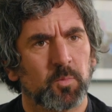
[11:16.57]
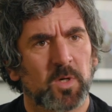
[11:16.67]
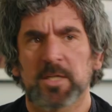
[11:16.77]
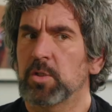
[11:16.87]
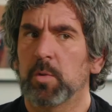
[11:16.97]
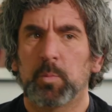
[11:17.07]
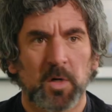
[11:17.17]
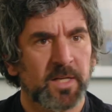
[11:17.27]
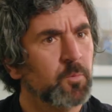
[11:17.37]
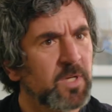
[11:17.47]
Why
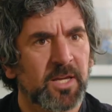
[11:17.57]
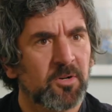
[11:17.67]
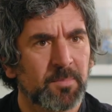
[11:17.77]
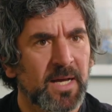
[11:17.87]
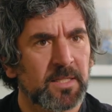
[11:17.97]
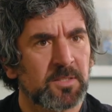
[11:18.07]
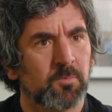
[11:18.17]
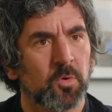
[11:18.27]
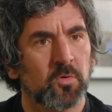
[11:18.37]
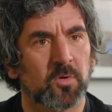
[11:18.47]
don't we hear about this
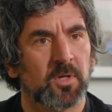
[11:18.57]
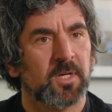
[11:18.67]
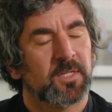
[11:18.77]
more?